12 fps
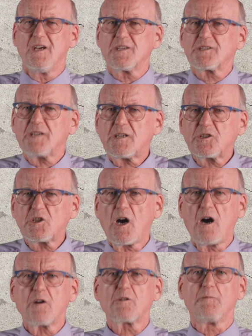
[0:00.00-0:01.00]
Such
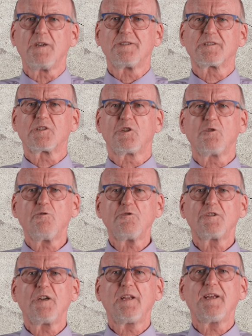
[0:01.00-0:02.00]
arguments
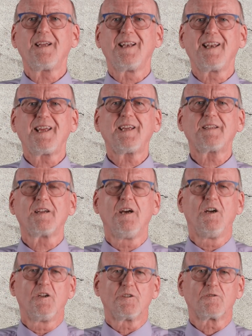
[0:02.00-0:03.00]
usually lead
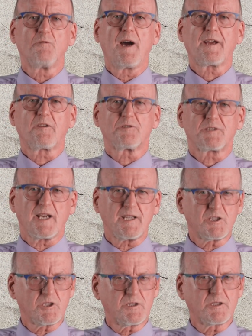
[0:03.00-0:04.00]
to
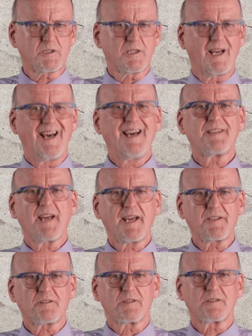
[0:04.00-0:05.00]
accusations and
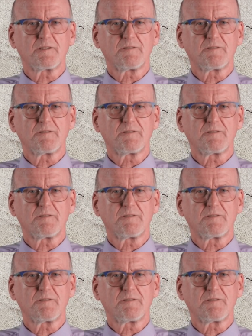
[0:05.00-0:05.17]
hatred.